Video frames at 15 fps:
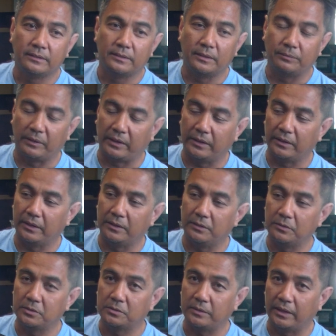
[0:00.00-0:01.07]
If I can get
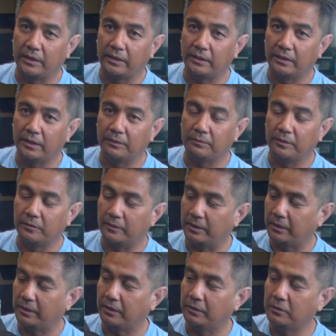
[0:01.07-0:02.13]
used one, I can get. I want to
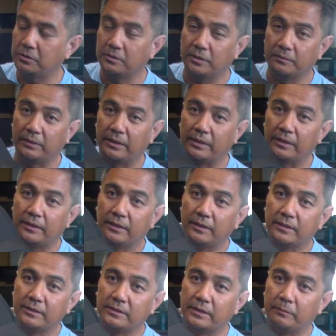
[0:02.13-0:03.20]
get used one, but
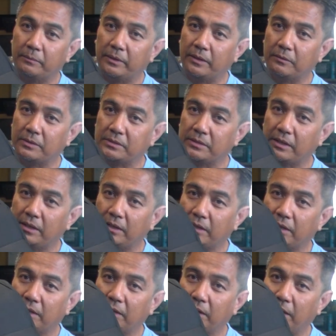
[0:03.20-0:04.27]
somebody was selling
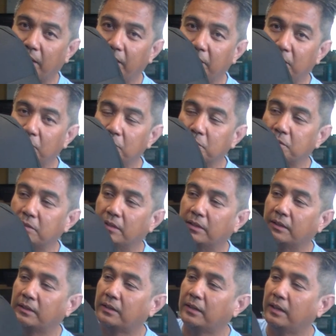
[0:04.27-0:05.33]
a, a used uh,
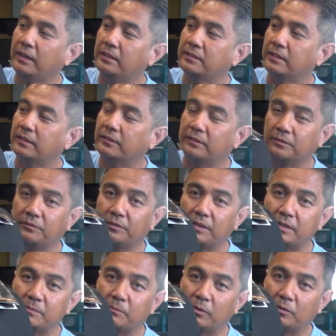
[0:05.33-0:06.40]
case on
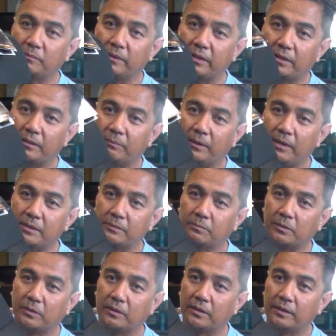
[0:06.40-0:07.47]
Facebook Marketplace
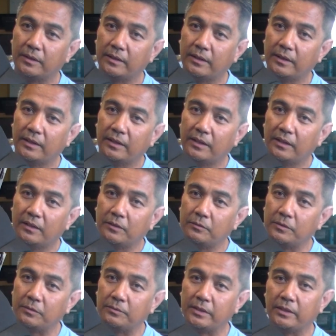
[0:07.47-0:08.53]
for
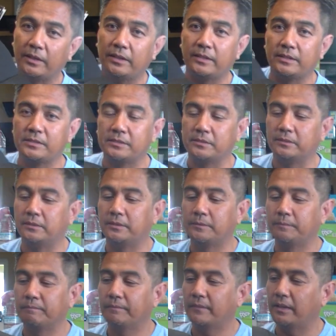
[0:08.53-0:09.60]
fifteen dollars, so
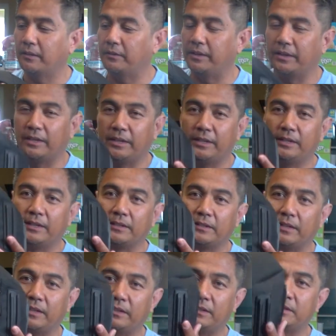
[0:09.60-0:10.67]
I went ahead and
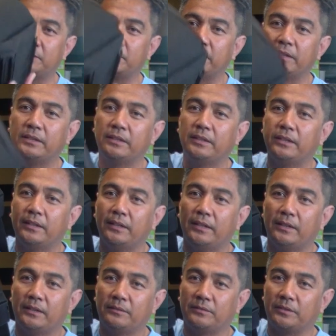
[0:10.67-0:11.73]
got this one
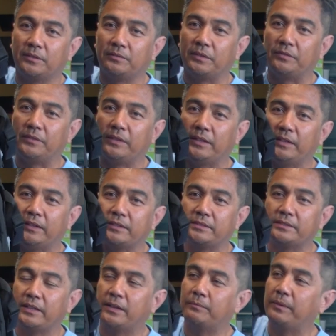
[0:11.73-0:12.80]
for fifteen dollars.
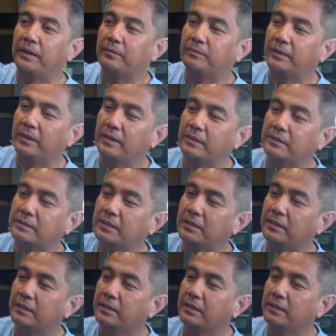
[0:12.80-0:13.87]
Not a bad price.
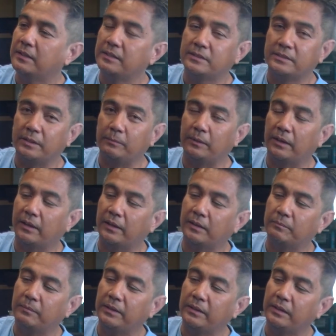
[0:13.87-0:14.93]
Saved me a lot of
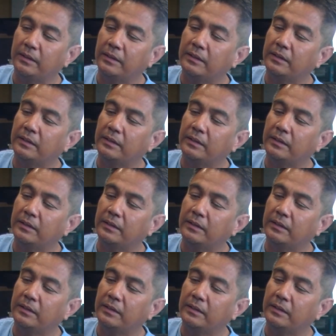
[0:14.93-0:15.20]
money.